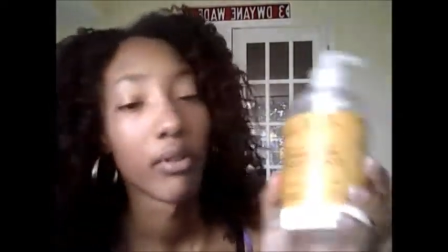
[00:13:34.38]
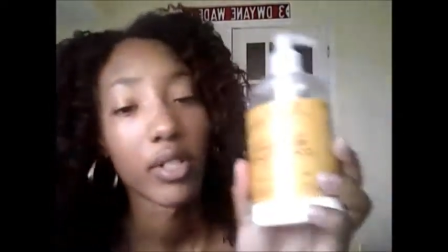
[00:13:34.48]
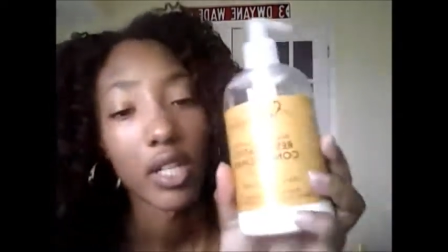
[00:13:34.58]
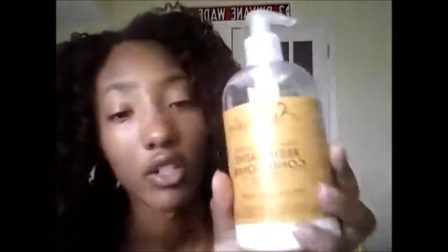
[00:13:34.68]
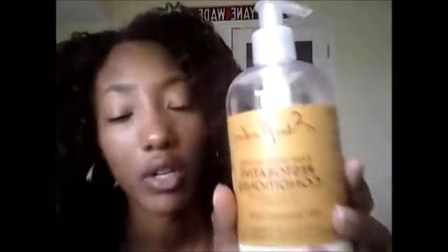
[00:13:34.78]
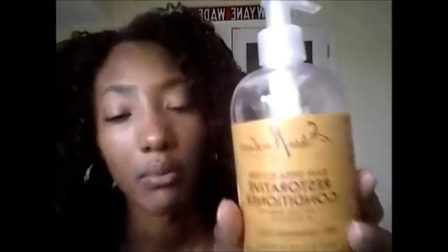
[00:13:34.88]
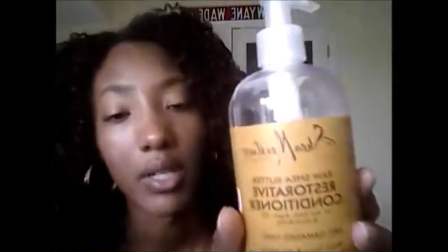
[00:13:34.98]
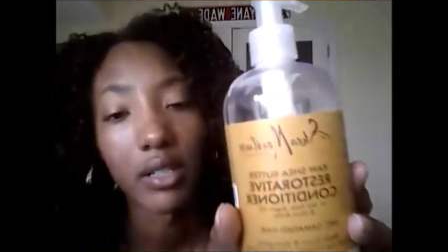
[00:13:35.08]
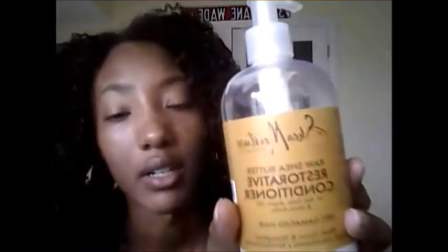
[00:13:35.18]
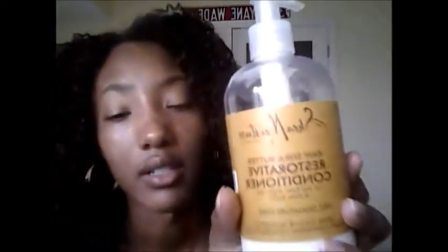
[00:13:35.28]
protein
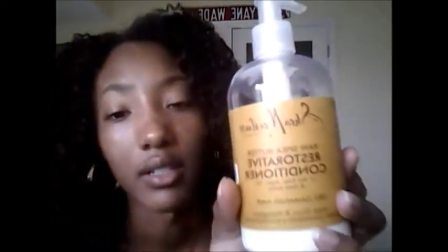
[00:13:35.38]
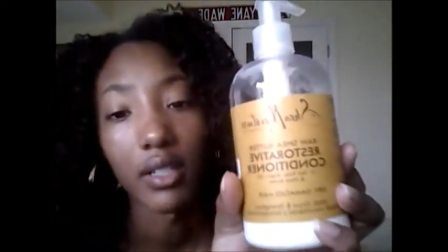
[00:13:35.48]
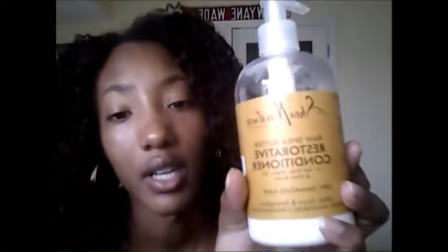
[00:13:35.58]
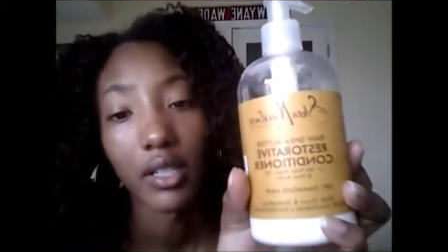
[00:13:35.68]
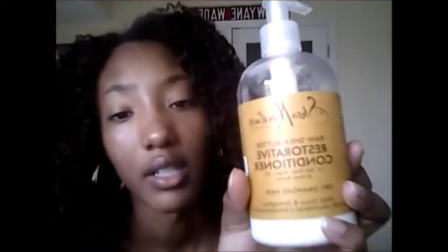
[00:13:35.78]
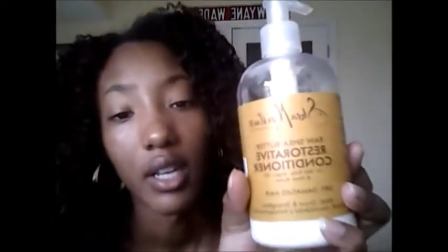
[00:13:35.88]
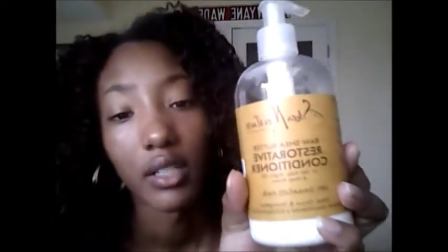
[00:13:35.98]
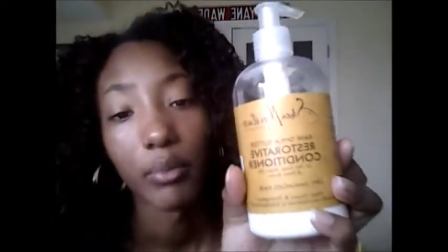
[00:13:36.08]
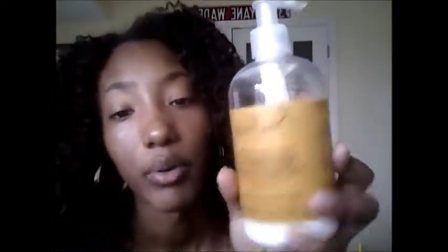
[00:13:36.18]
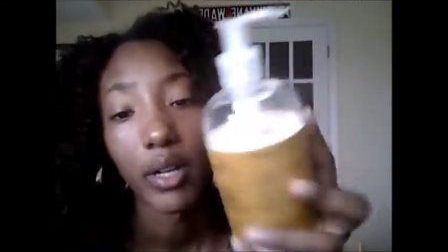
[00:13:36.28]
treatment such as this
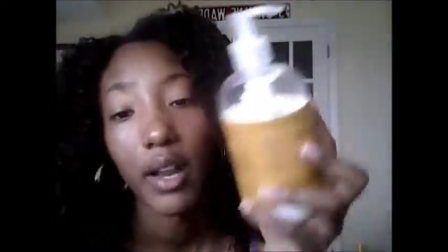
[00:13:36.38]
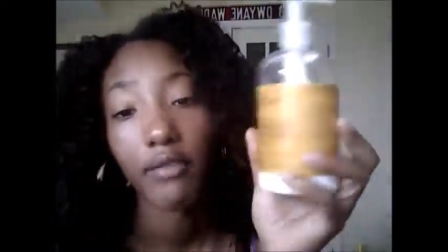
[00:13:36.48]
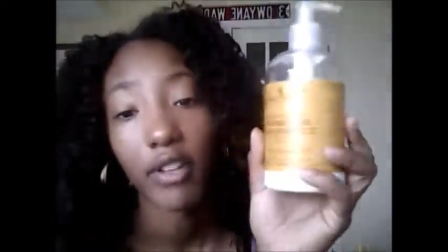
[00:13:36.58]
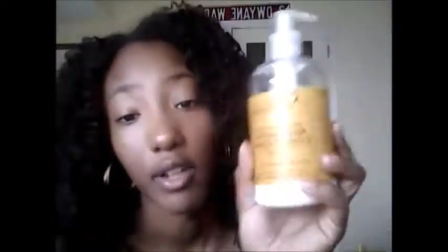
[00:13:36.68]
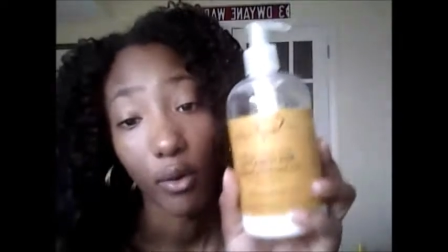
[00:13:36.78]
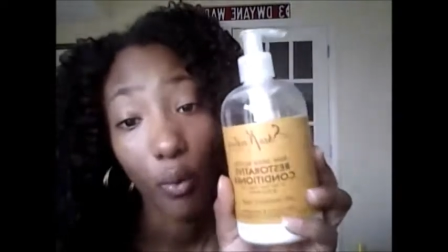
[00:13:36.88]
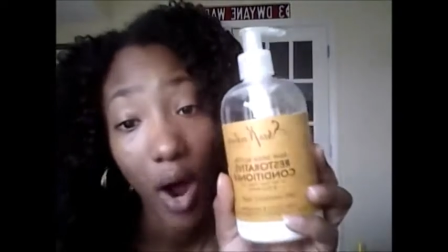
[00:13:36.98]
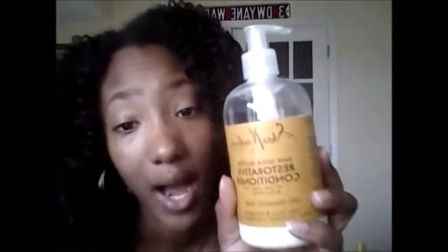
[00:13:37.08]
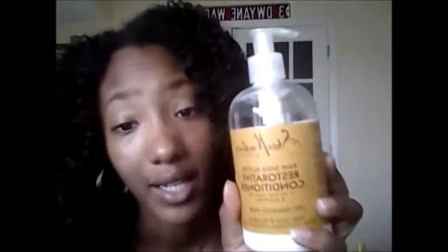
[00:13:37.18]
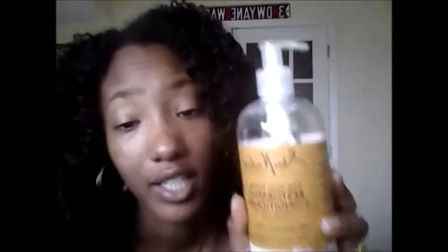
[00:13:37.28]
to put in every other
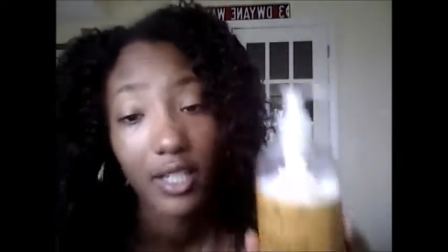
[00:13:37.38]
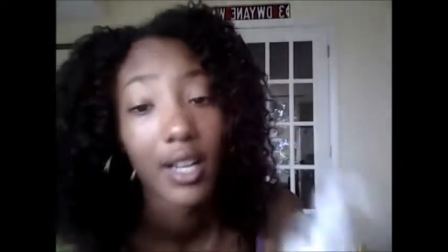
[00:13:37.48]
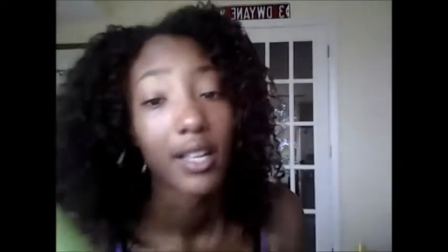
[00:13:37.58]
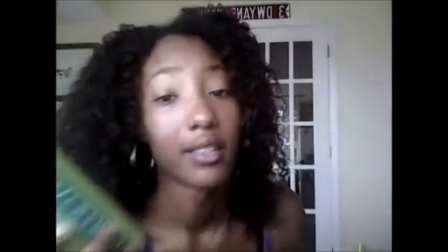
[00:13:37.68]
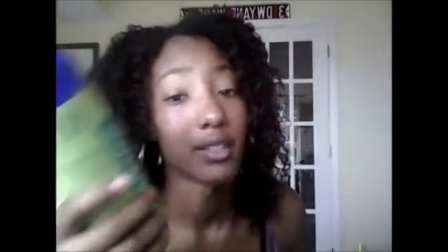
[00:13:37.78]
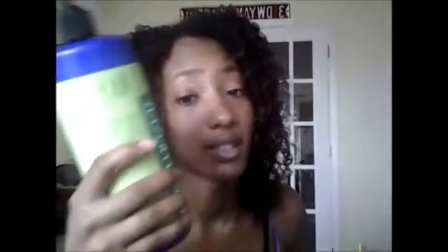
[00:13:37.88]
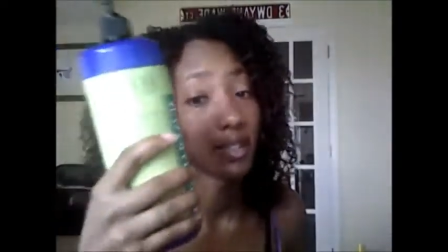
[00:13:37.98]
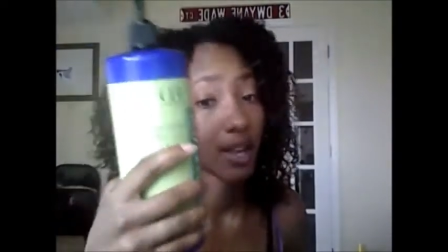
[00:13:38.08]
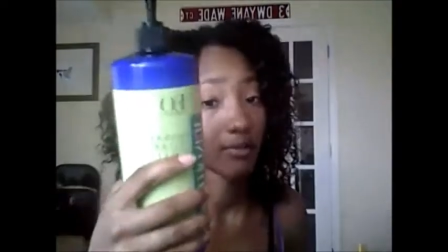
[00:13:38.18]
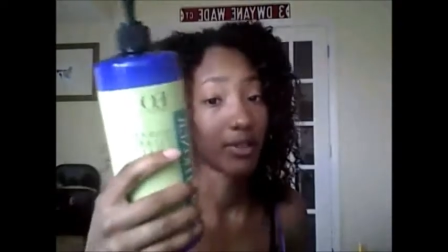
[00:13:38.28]
wash. This
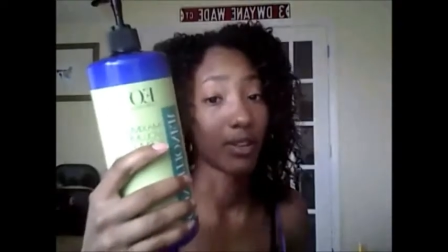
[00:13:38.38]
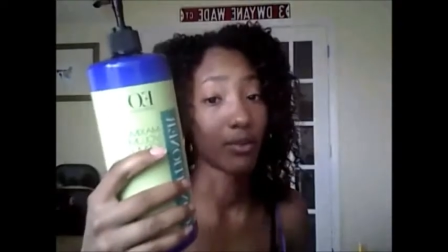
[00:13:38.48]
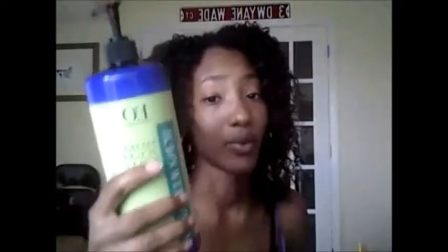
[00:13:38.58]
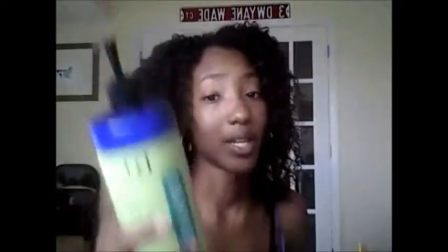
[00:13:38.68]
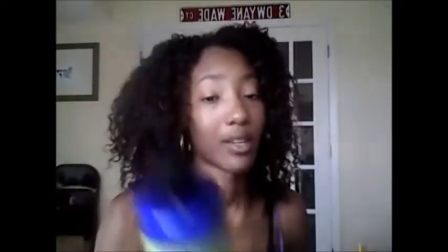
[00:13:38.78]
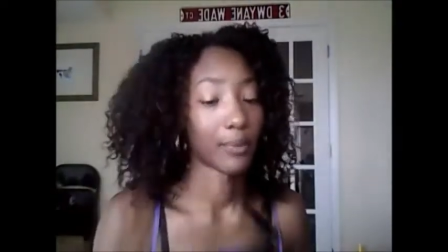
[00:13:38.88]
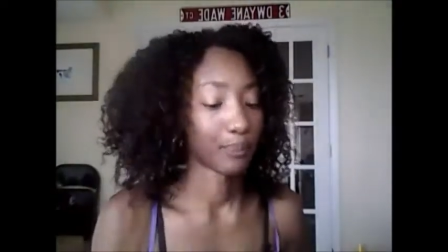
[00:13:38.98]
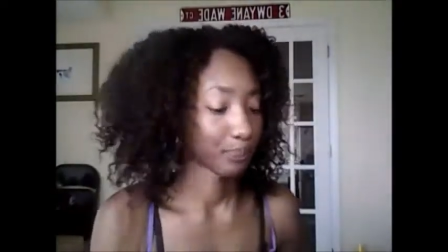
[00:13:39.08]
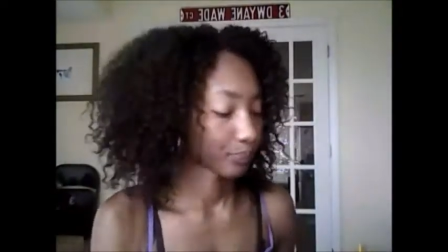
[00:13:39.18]
is every other week.